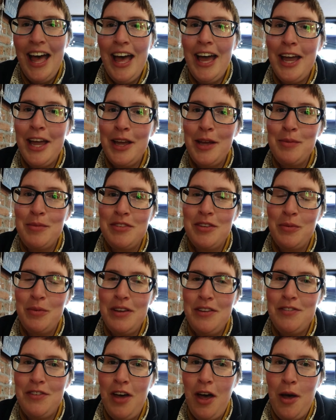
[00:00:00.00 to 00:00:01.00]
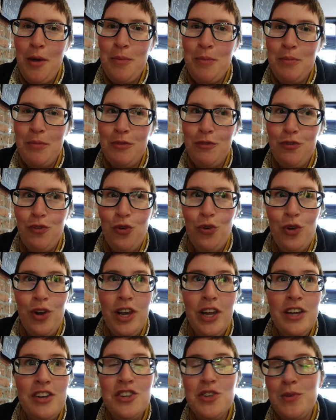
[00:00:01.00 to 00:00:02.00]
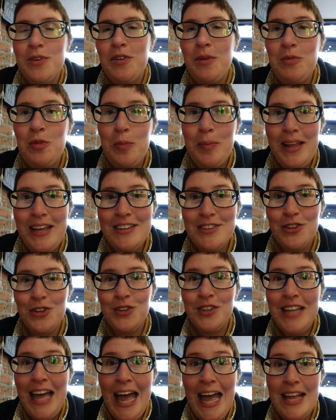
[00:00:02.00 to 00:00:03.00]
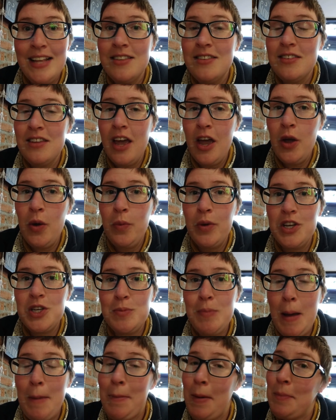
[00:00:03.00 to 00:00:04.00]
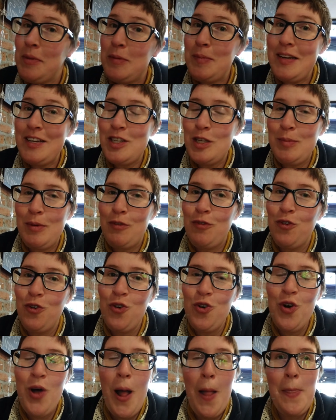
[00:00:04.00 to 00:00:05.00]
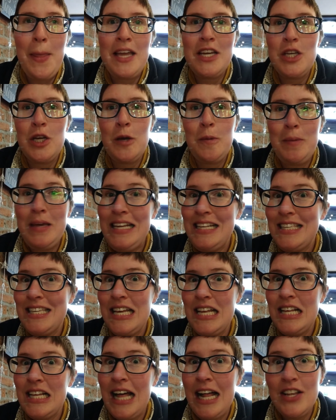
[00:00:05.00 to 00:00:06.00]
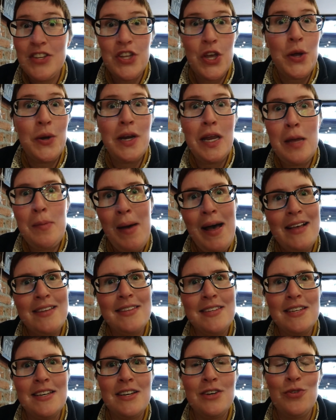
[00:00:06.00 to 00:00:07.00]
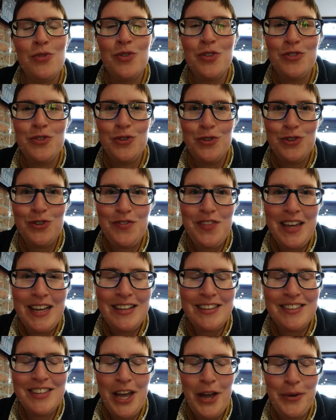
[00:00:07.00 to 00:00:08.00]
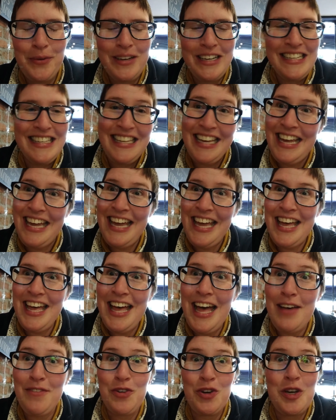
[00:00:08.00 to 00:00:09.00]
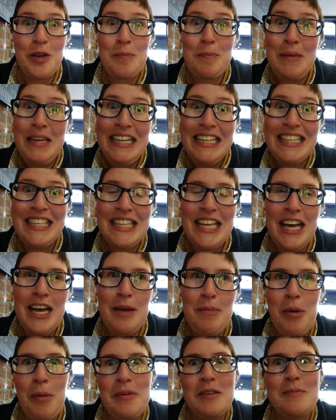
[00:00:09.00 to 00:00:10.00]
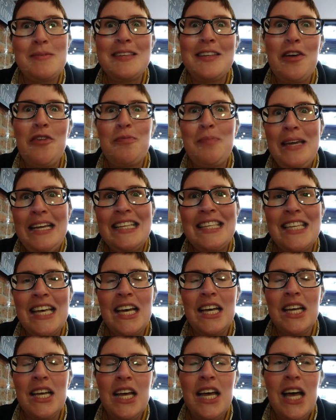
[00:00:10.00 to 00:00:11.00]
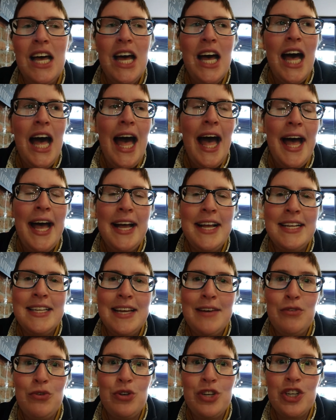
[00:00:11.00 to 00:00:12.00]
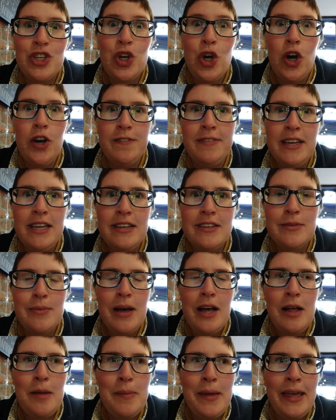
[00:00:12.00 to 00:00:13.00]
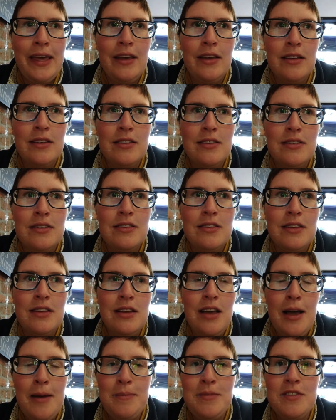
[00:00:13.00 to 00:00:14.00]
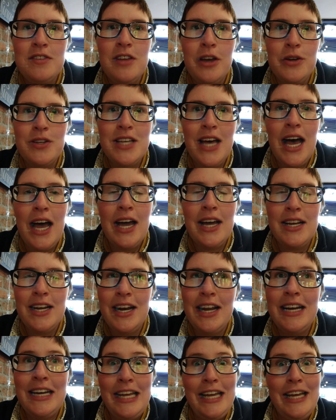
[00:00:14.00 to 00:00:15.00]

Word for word: Um, so we've come for lunch, we've come to a place called Enzo, which my mum's been to before, and they do pizza, calzone, pasta, all sorts of things. So we're gonna sit here, i have ordered pizza, I promised myself pizza, and I've ordered coffee as well because I'm so tired and I